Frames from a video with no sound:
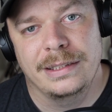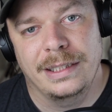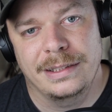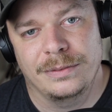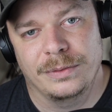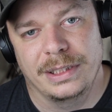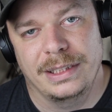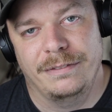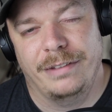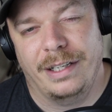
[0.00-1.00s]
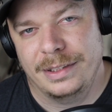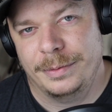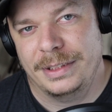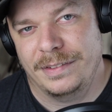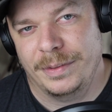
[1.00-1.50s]
isn't really very
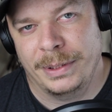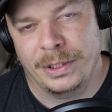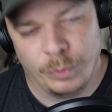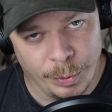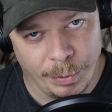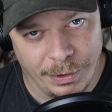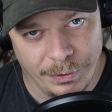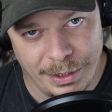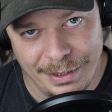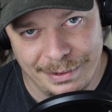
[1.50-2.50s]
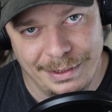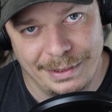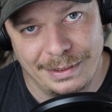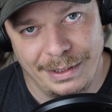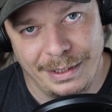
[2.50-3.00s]
specific, but the rumor mill kind of
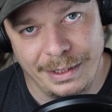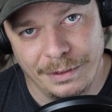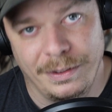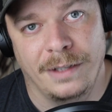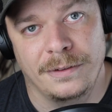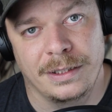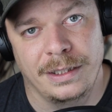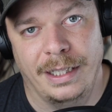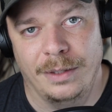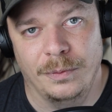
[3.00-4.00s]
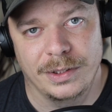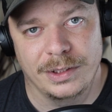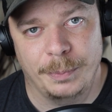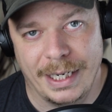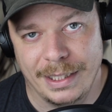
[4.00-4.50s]
says that he killed an elk and
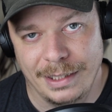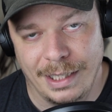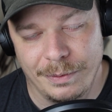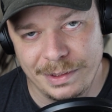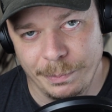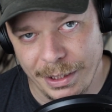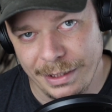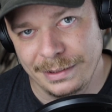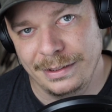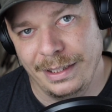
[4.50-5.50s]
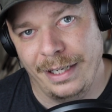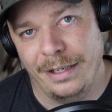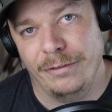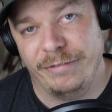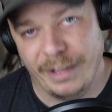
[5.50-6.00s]
was packing that with some buddies
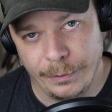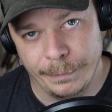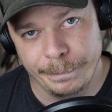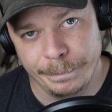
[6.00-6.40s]
and fell.